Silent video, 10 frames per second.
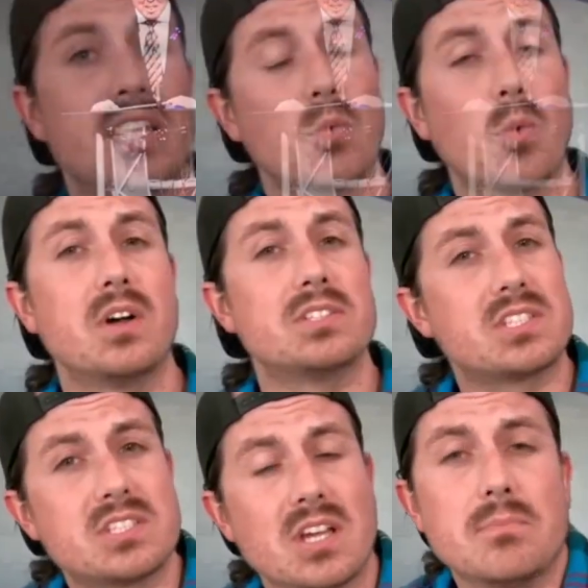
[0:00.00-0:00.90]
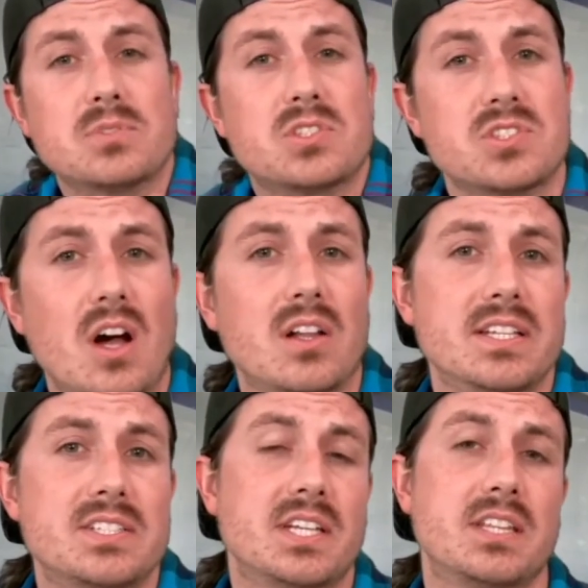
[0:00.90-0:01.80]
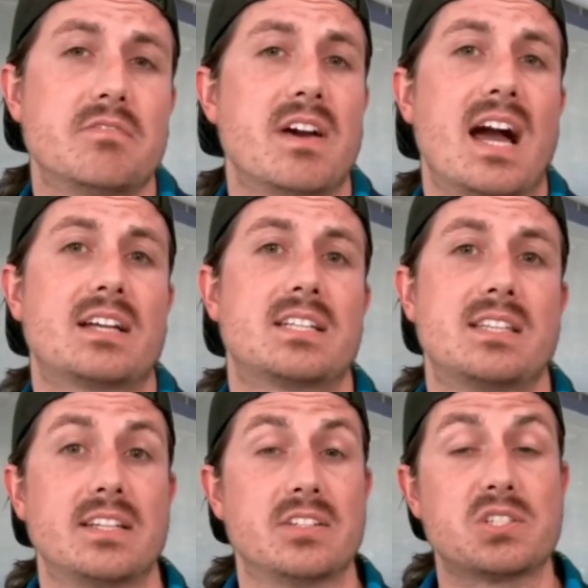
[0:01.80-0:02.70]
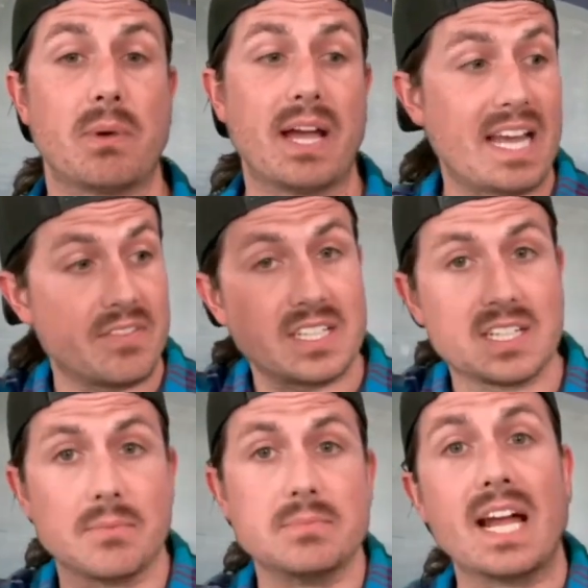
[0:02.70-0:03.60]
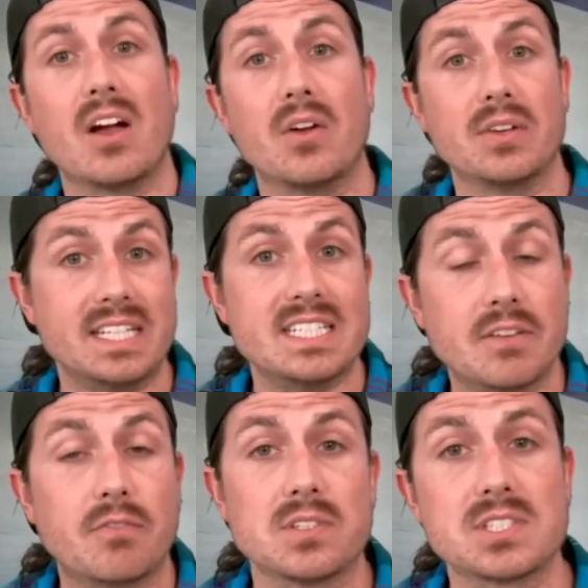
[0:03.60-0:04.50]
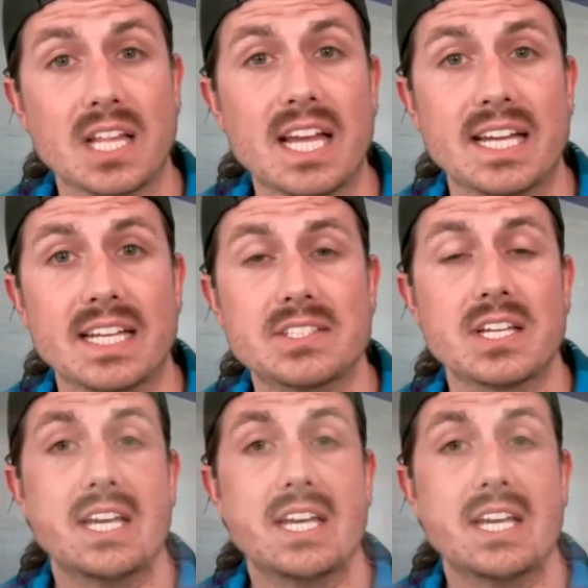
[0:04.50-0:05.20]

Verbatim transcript: there was some solace in the fact that despite having come down in different sleds,